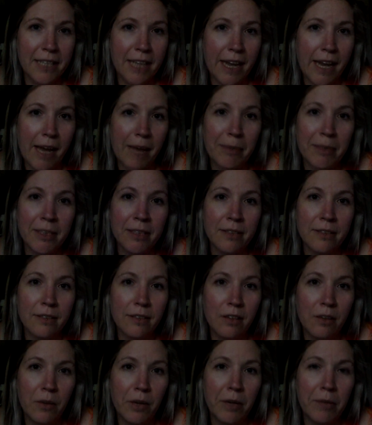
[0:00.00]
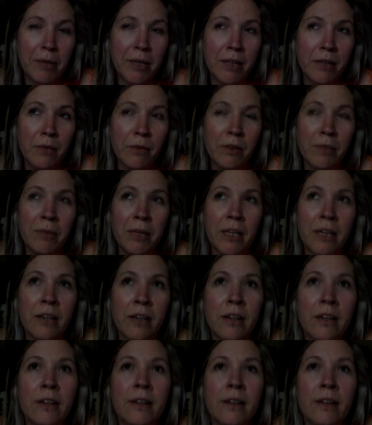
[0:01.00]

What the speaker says: that happens quite a bit with me.